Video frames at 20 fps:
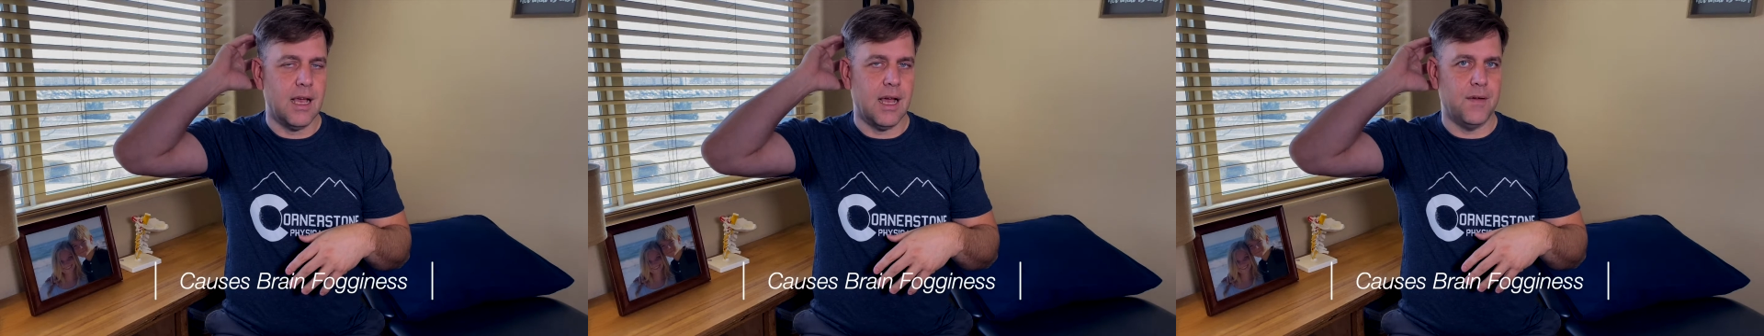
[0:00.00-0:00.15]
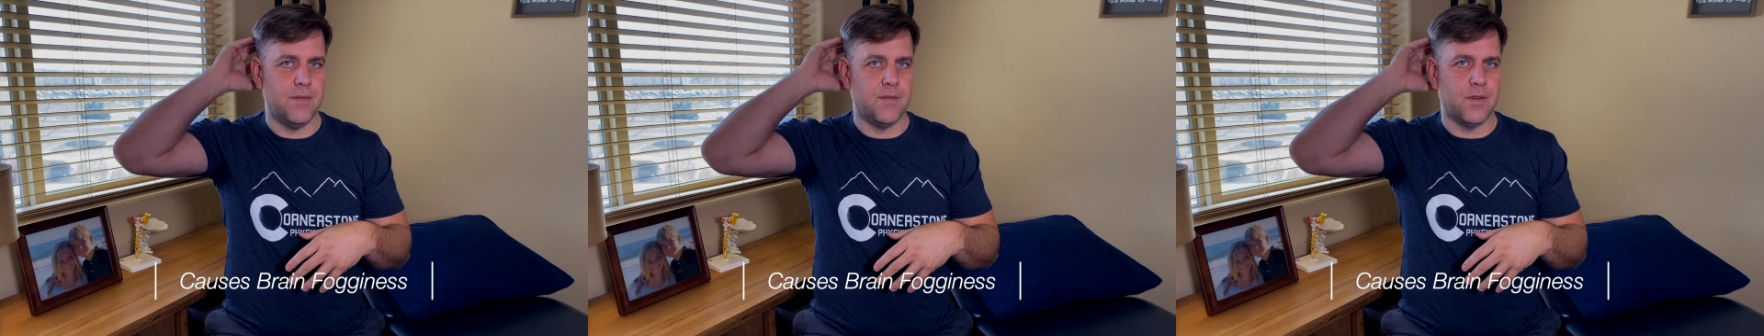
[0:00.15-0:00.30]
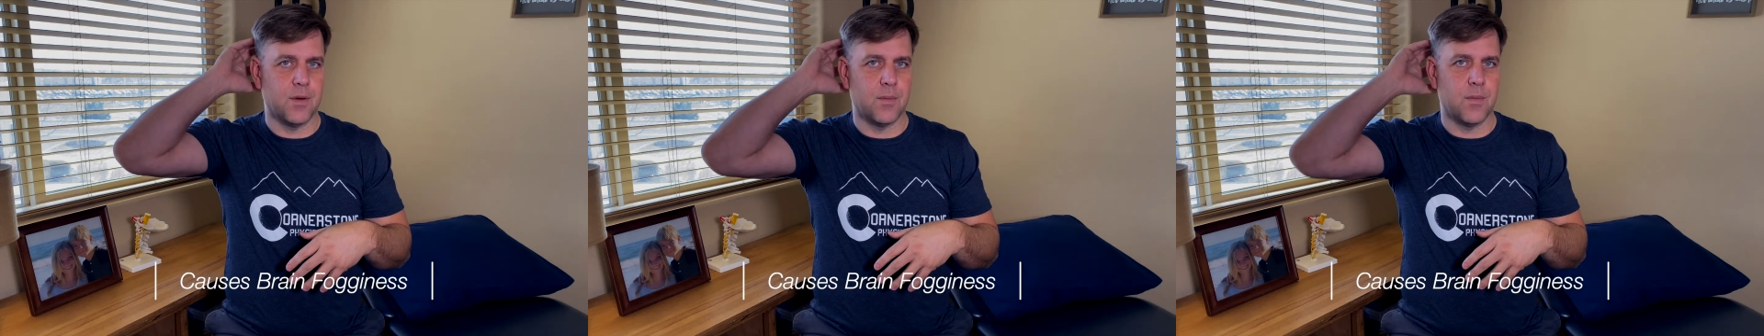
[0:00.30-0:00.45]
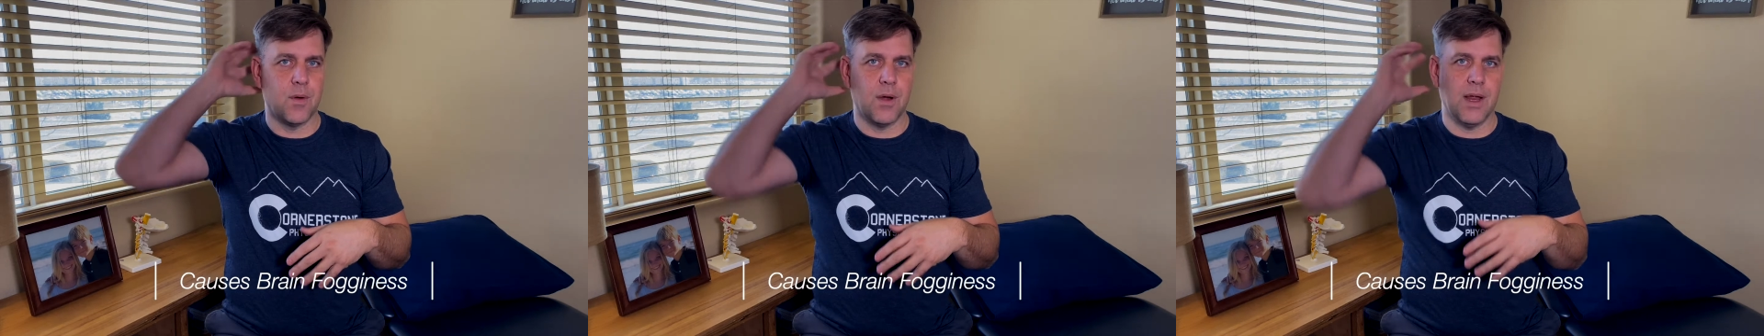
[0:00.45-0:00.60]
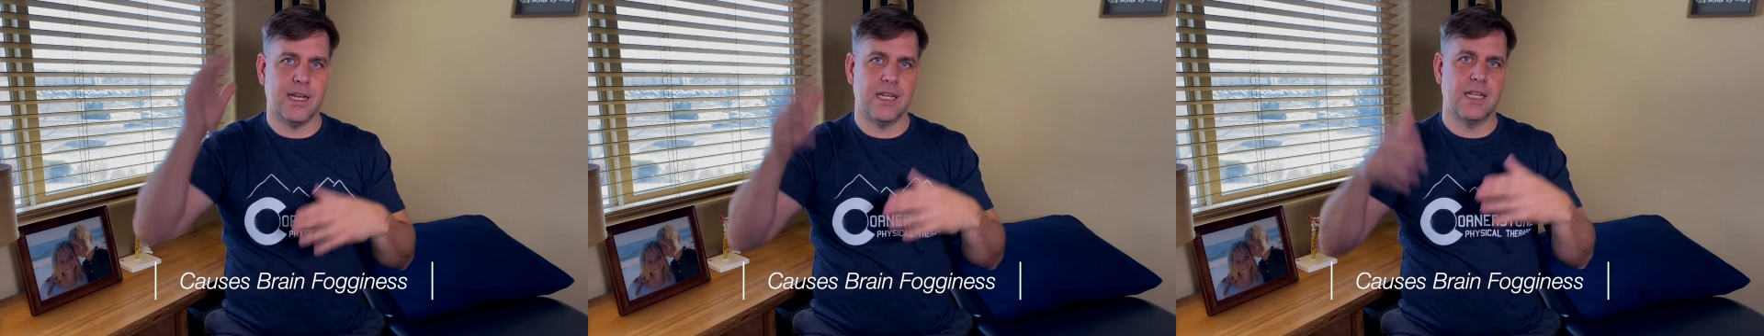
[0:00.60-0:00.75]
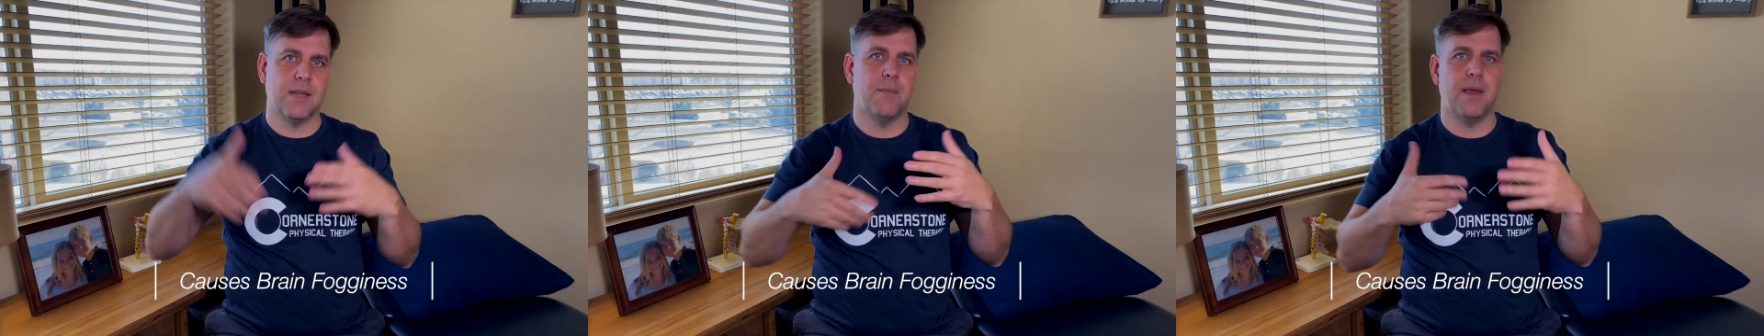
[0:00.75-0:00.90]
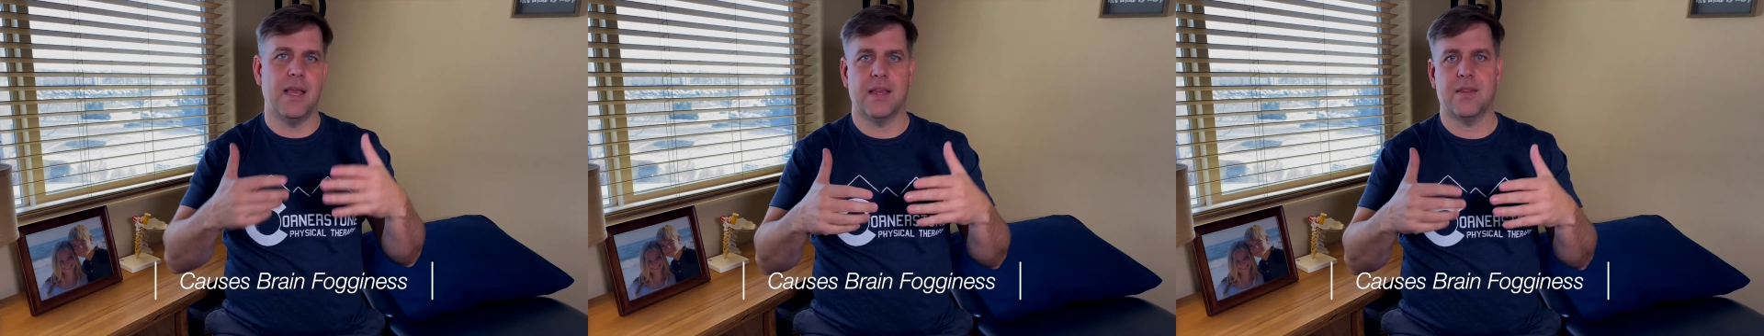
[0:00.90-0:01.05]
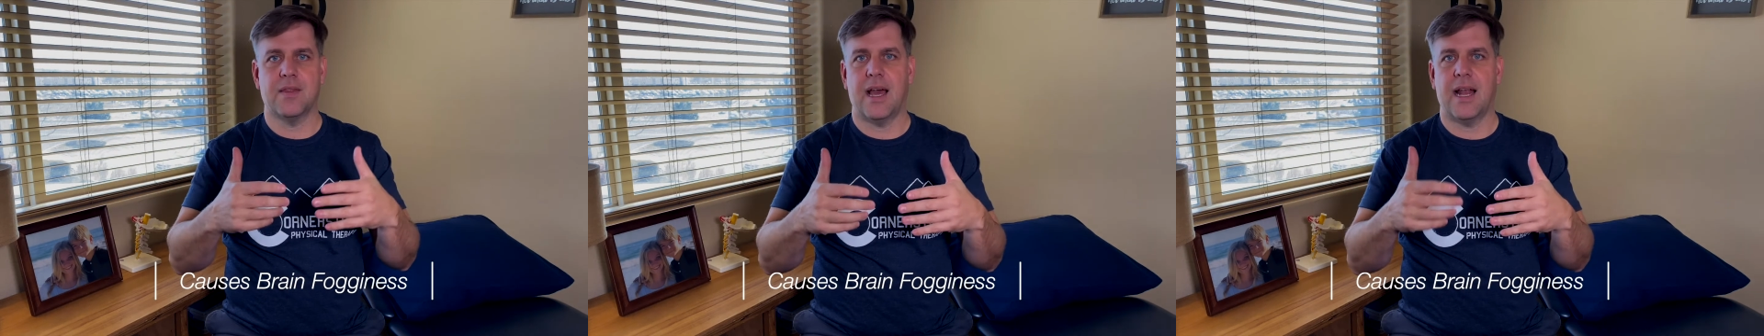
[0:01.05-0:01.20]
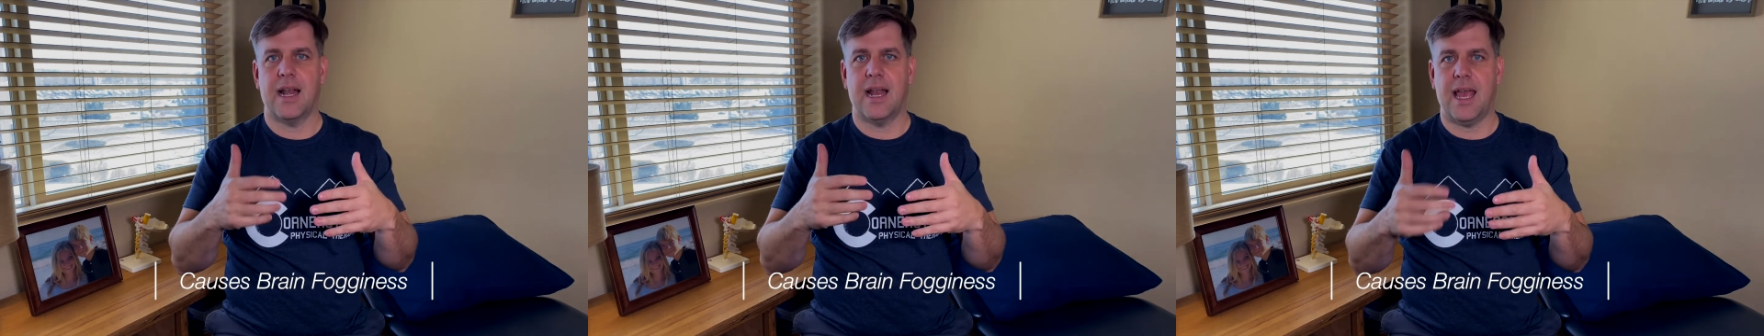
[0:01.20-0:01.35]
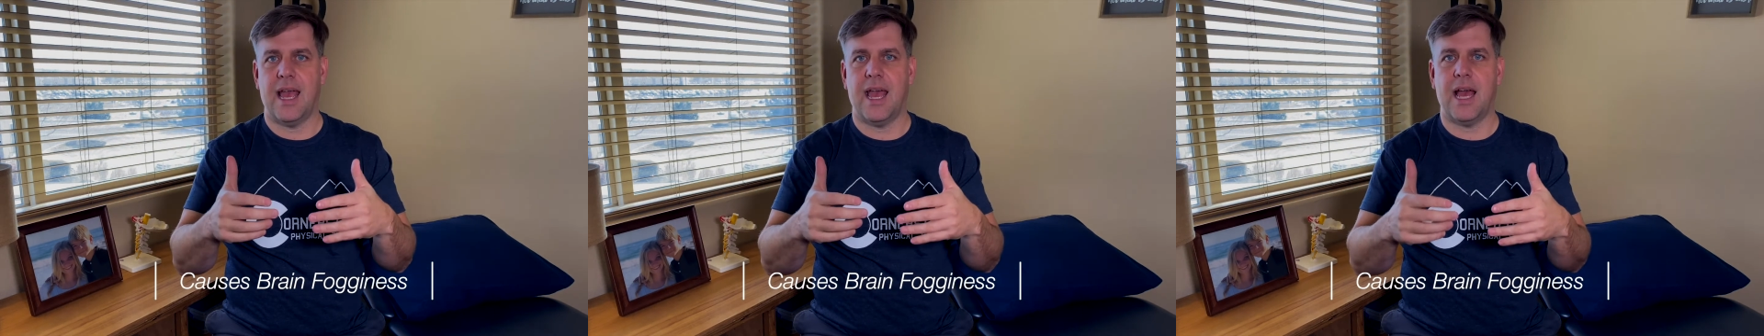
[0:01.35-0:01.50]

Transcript: of your brain to make that